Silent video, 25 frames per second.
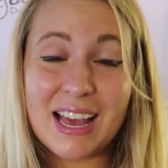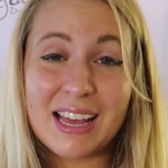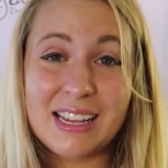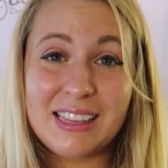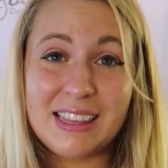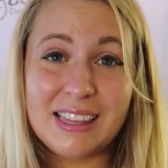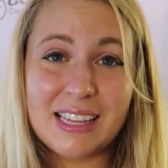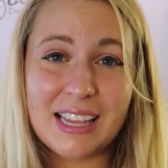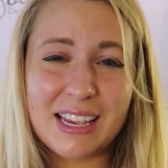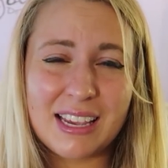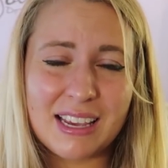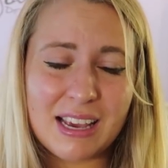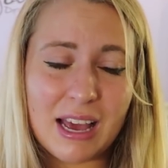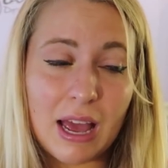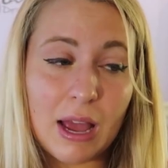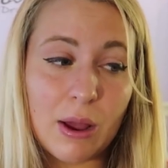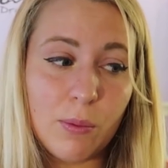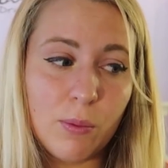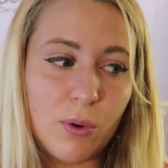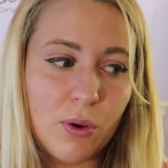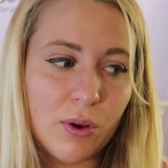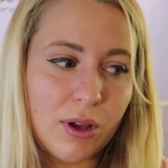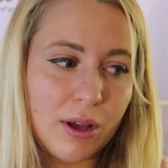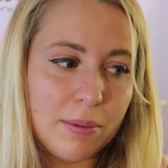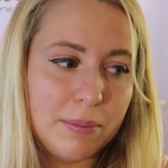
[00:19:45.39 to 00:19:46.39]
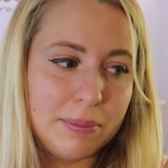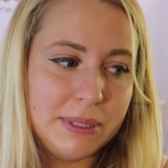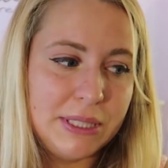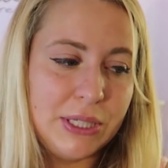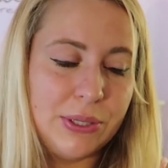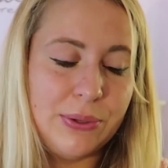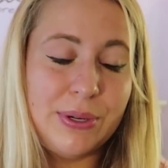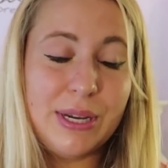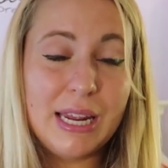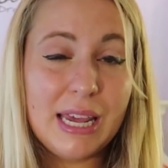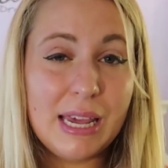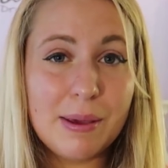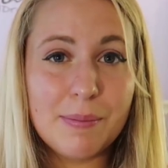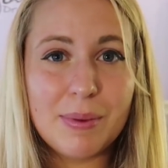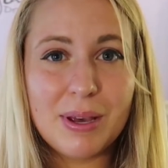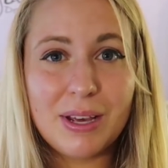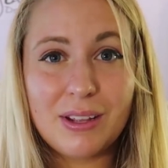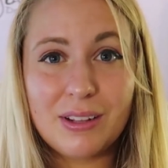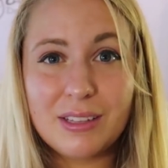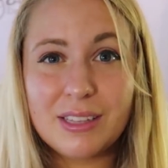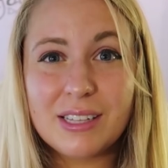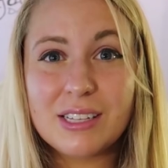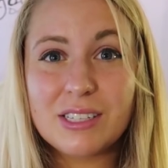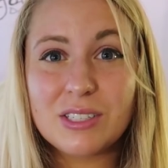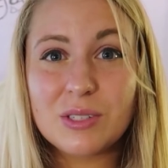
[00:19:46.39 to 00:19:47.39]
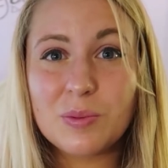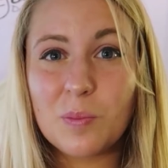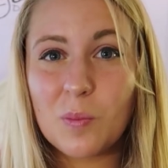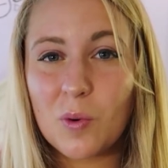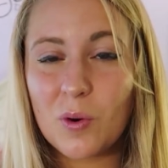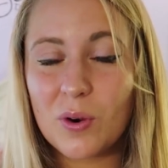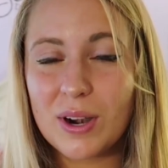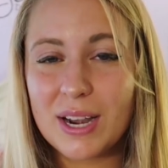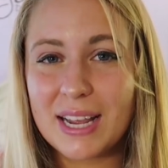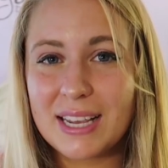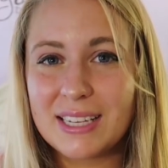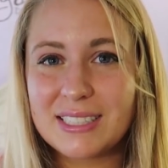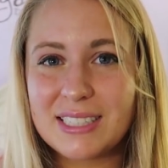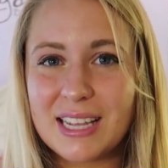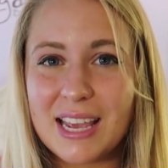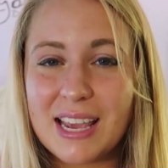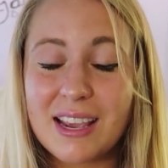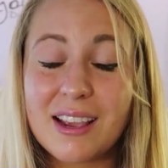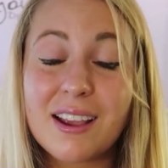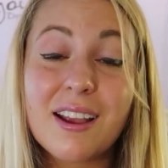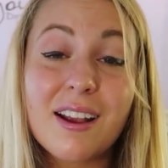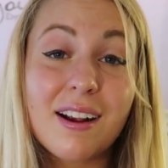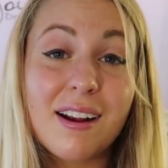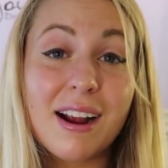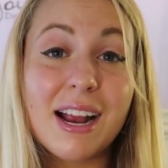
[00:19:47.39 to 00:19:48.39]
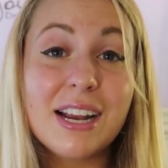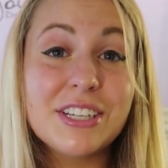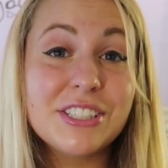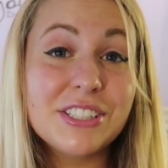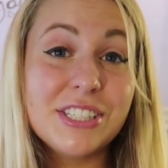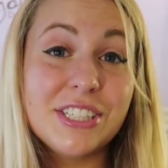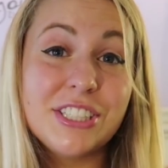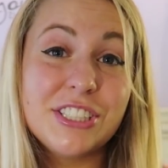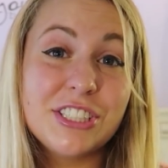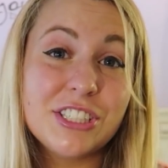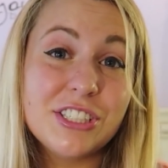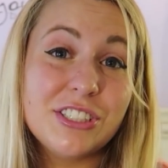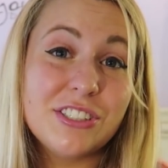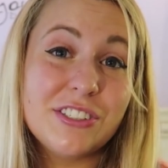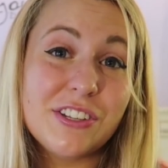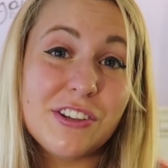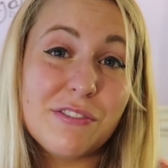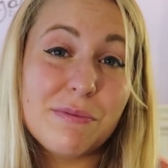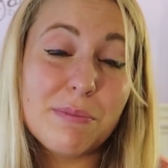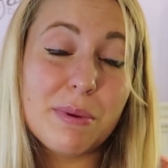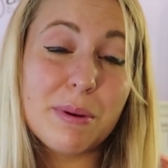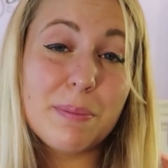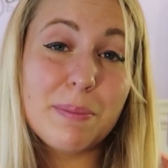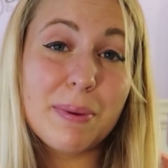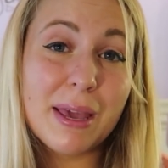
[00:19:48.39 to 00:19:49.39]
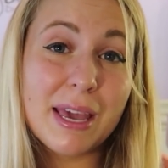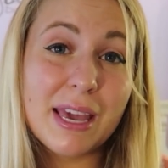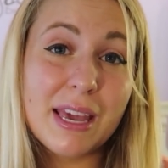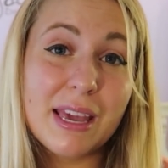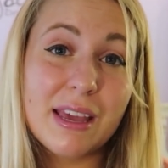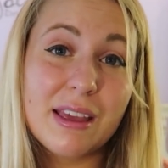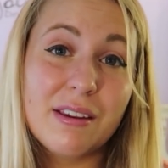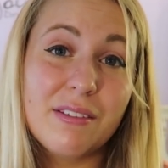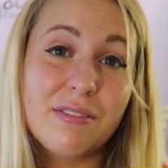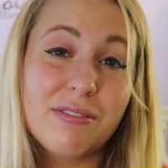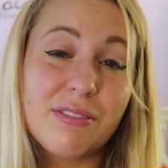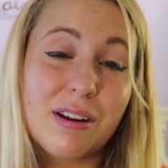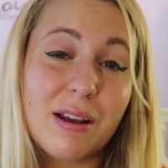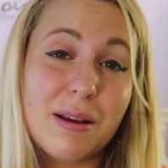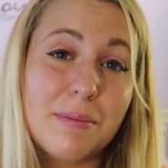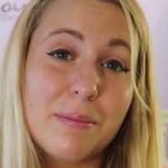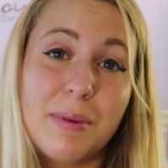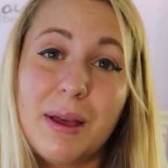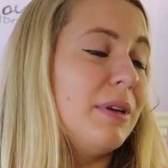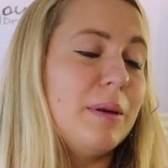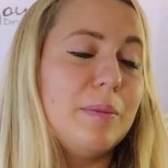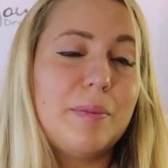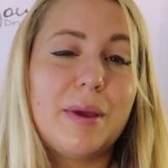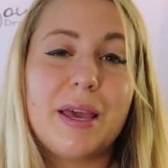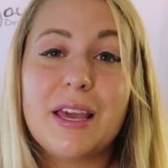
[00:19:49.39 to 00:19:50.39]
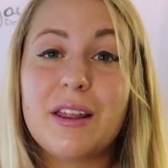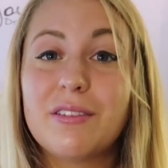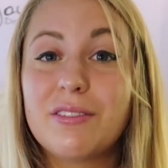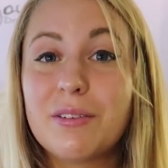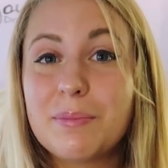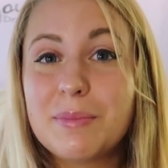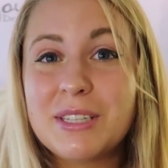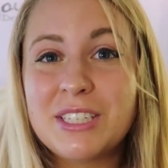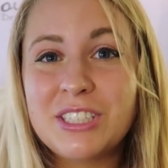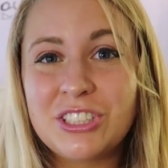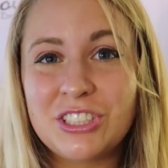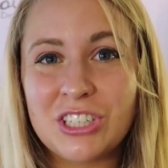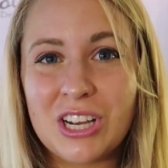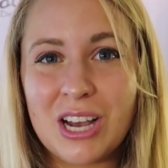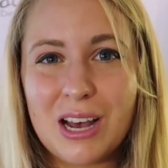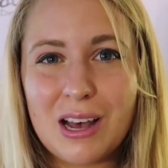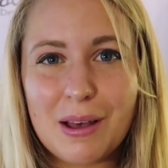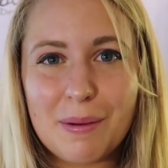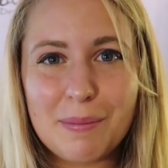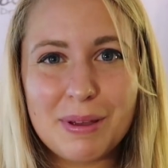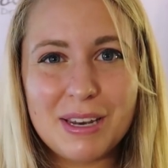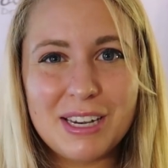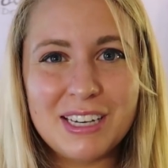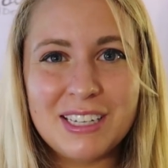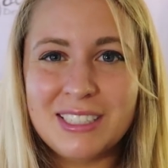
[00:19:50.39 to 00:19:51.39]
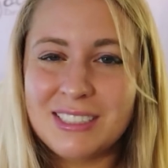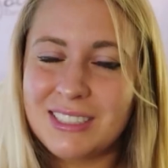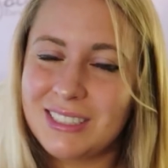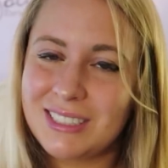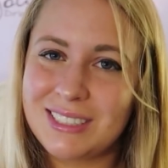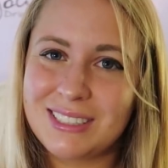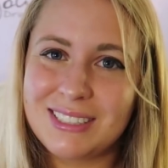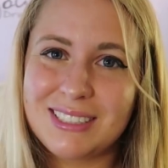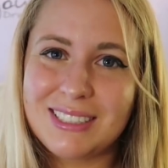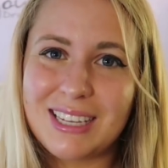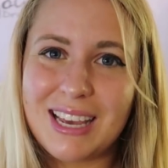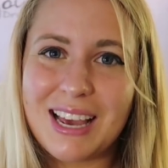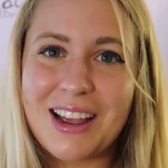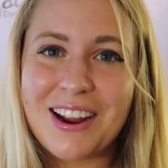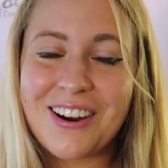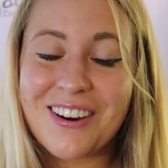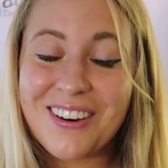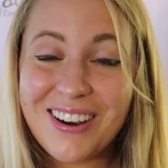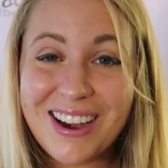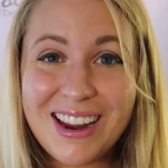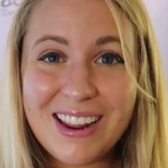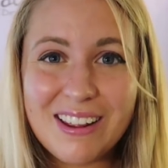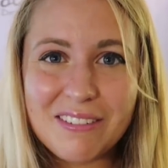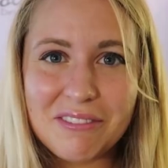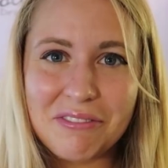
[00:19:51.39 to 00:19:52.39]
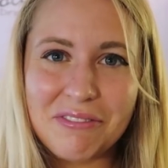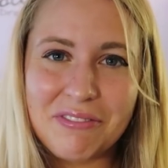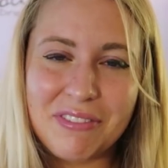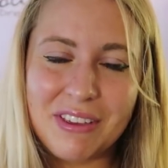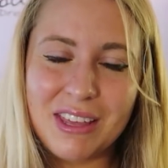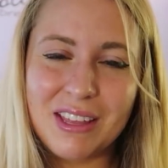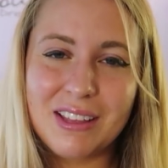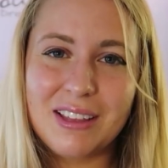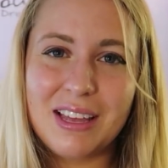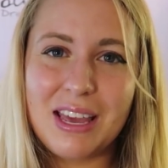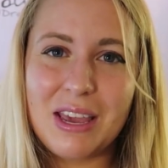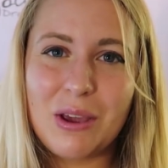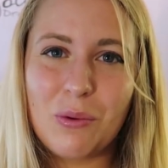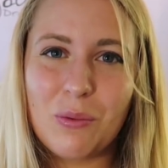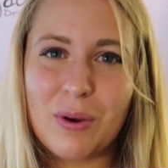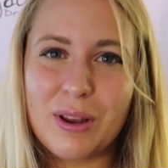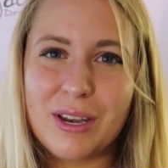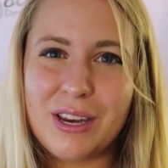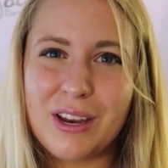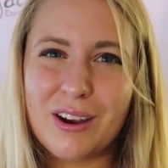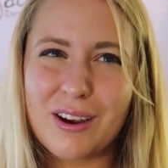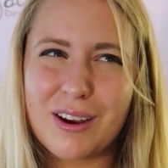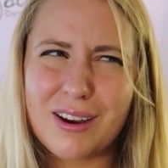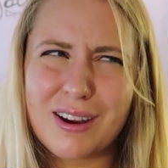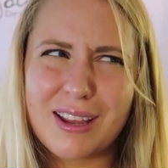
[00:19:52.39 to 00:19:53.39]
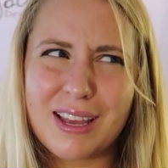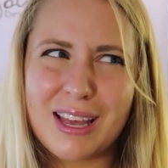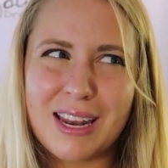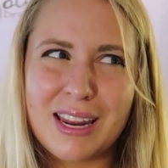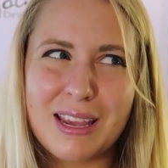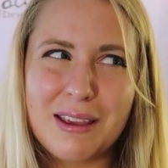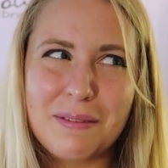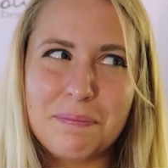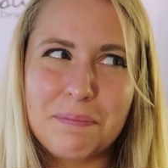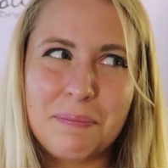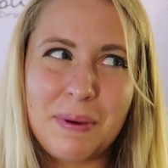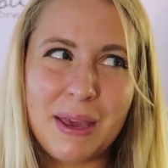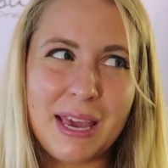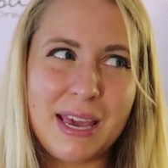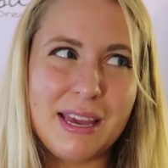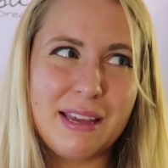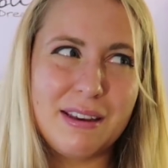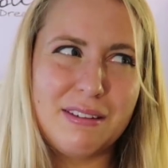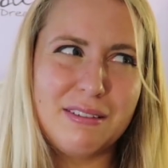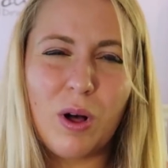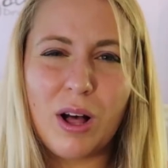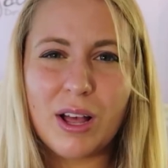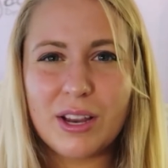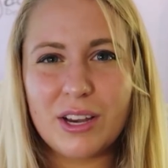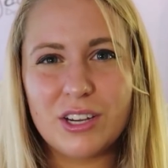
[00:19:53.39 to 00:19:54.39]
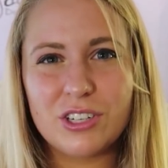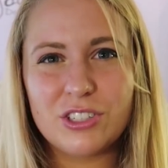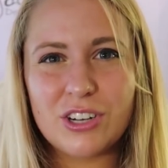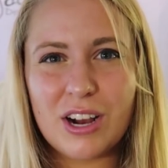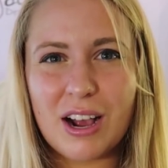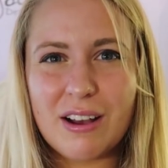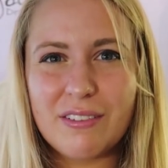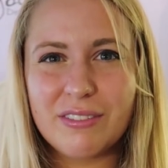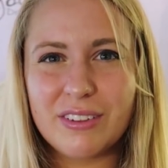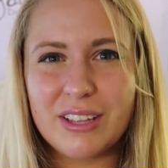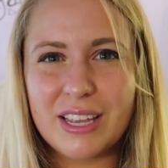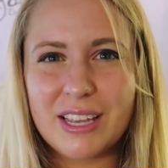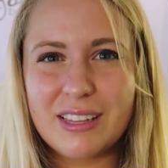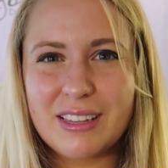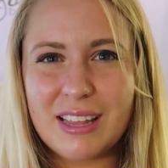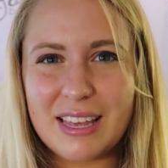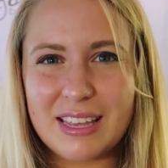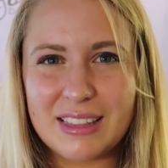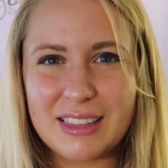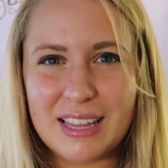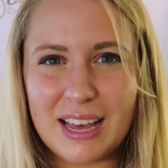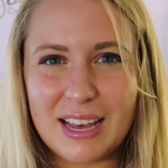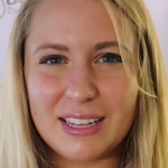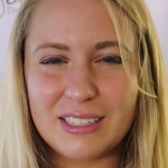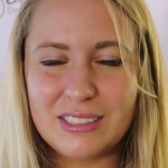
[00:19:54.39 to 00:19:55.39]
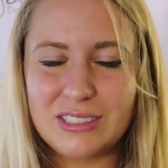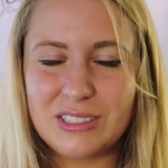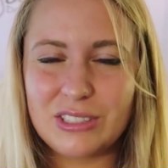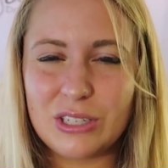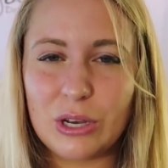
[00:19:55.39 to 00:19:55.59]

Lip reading: And like, I woke up to an email this morning saying, congratulations, you've been paid from this job, and it's a great feeling when you're getting paid while you're traveling like that.